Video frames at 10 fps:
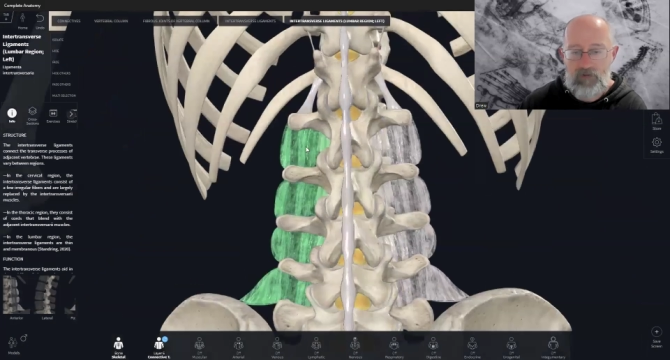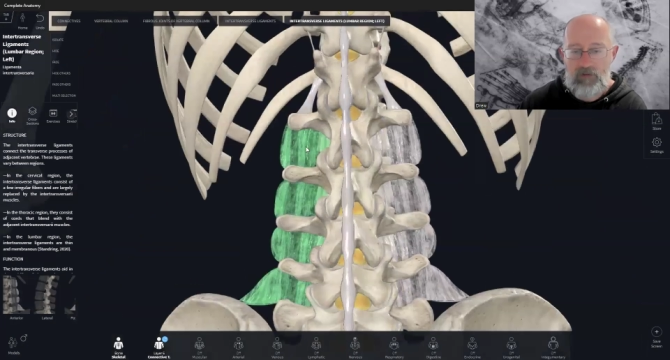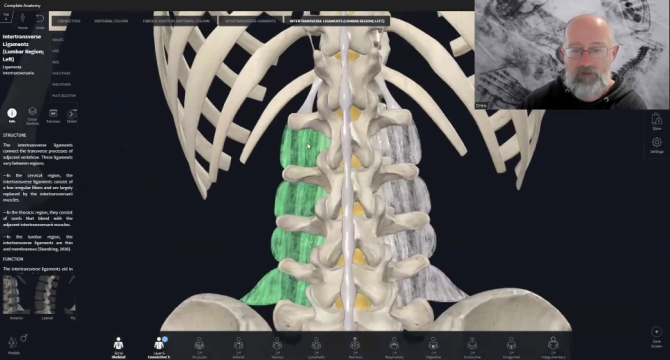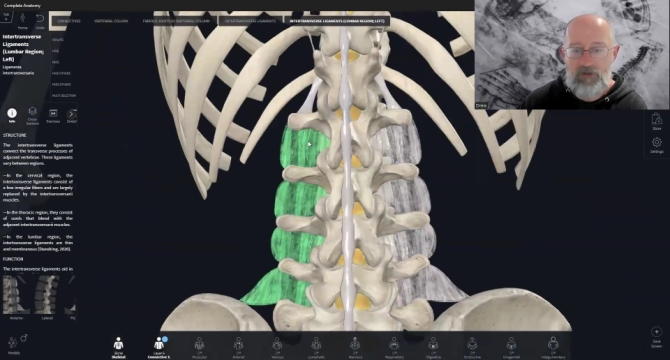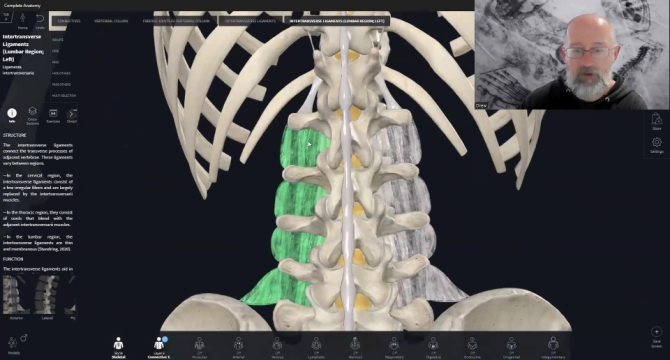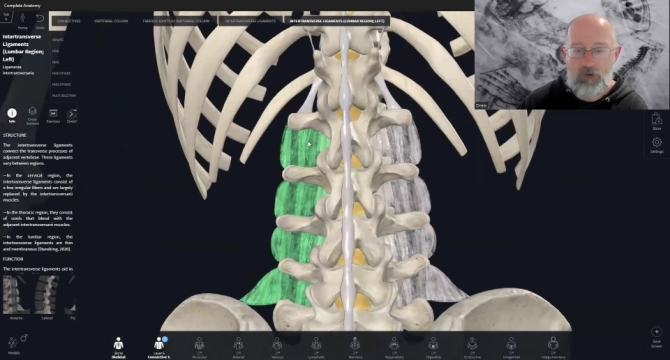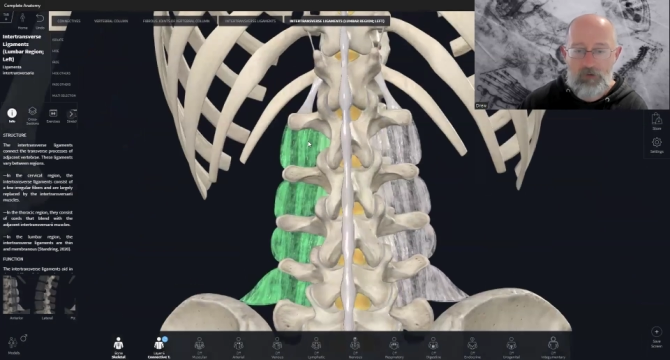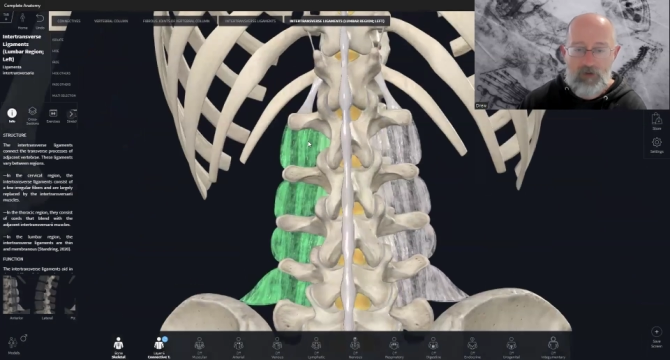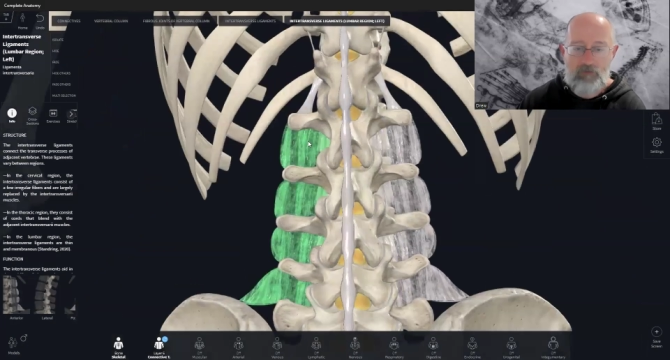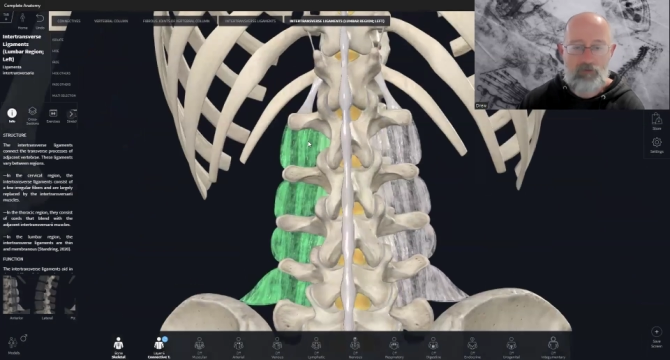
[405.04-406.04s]
And you're
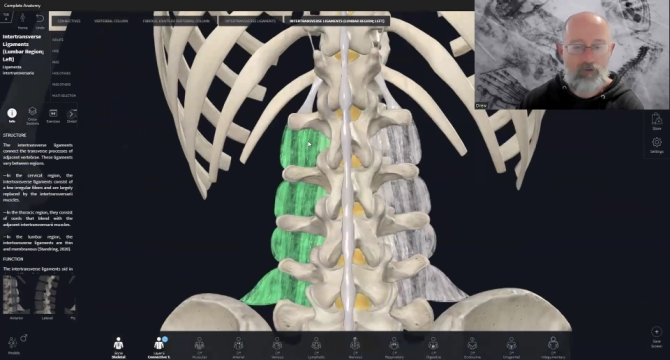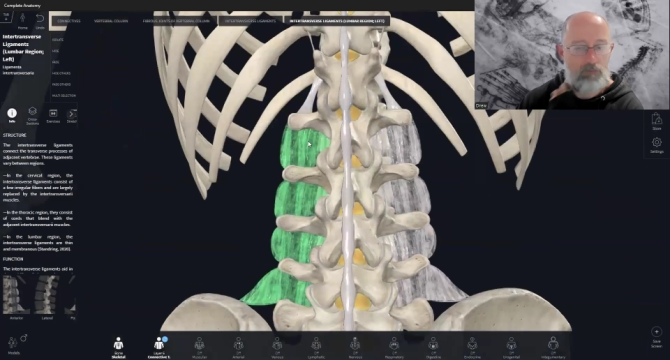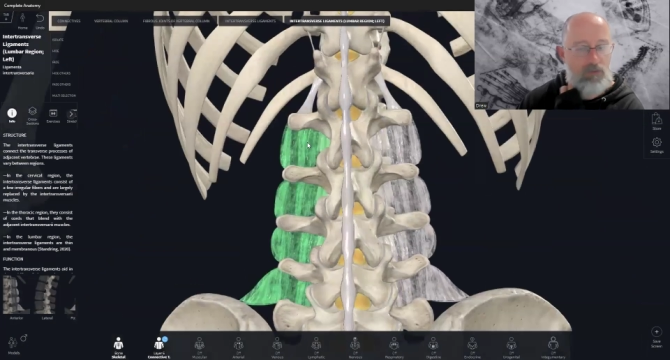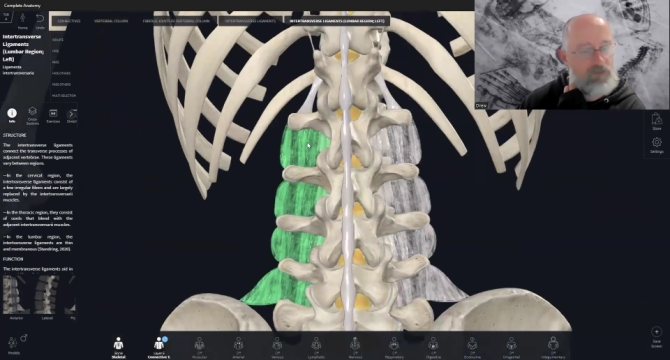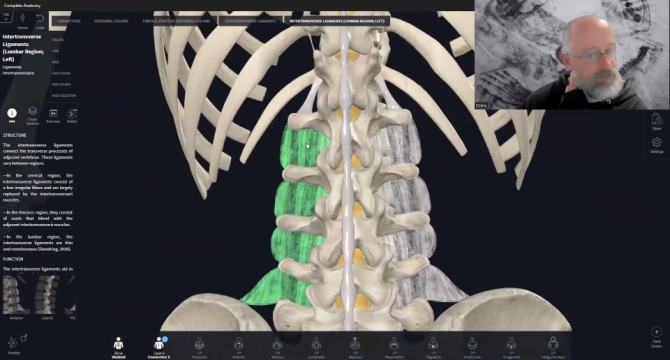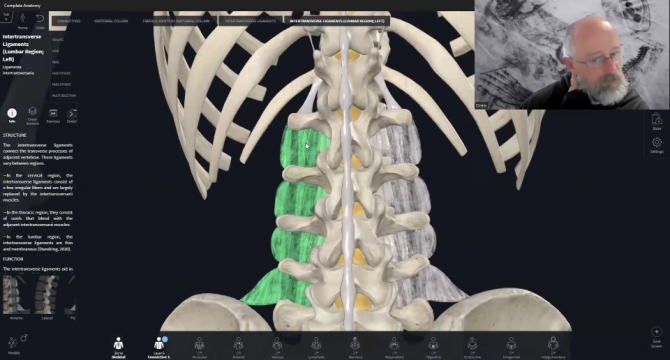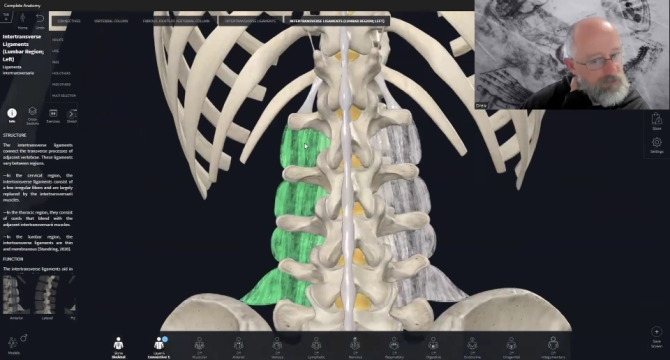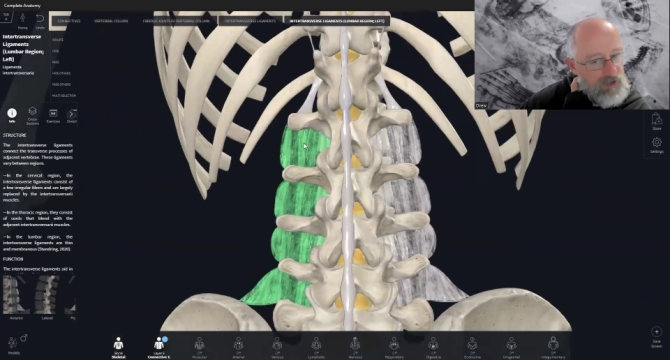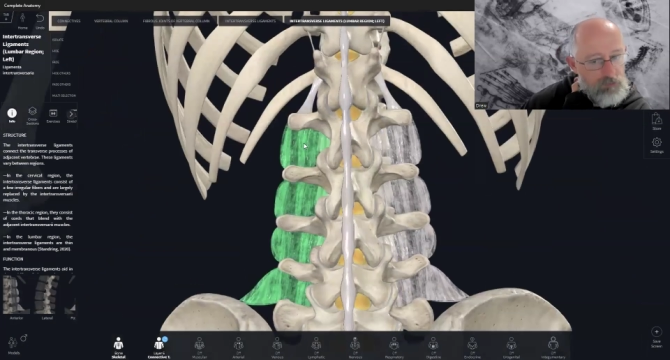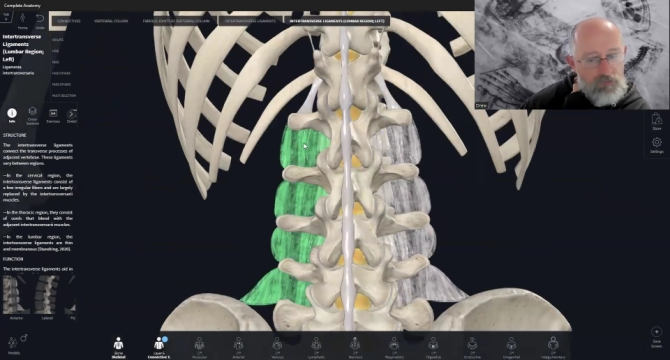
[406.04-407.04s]
going to have a lot of muscular
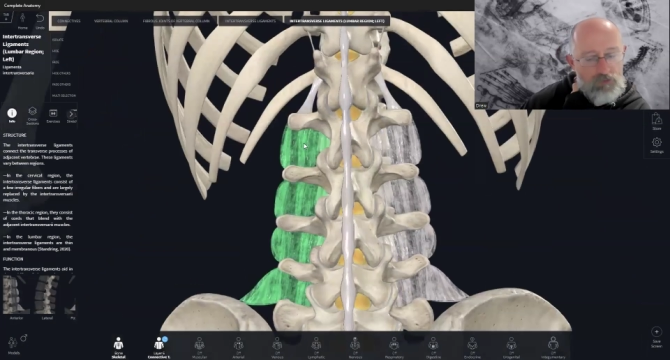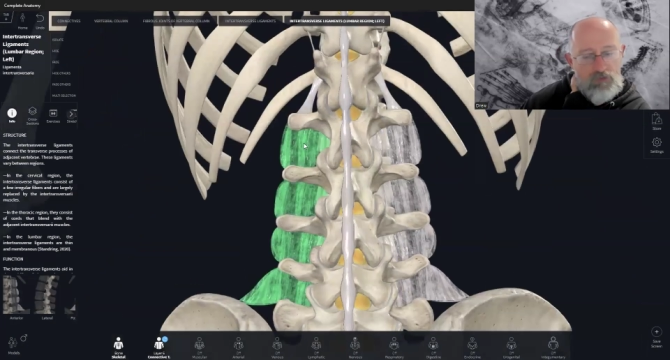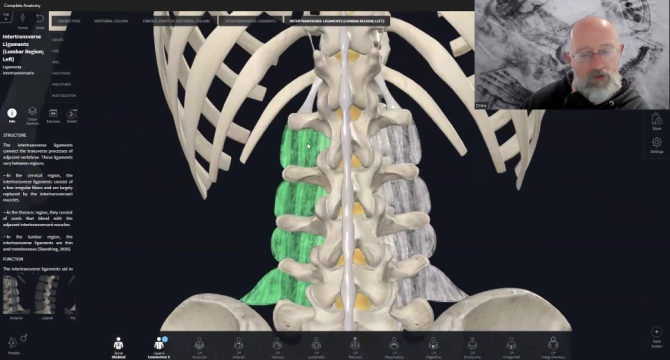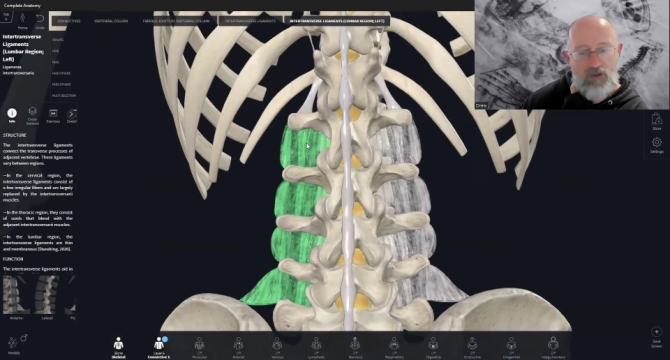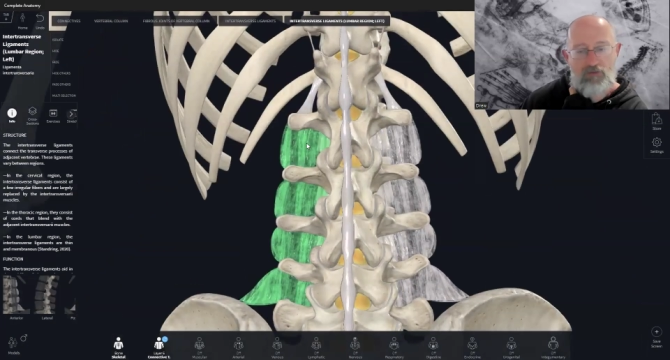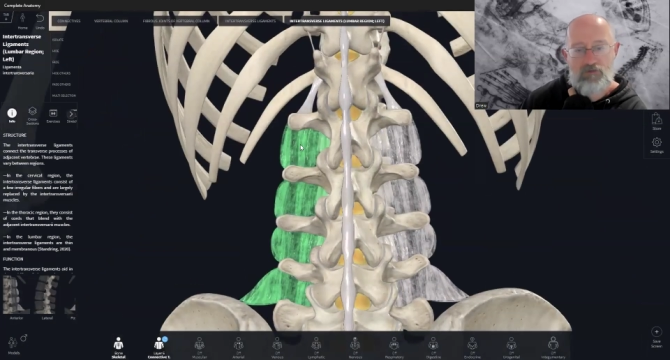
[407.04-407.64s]
attachments onto here.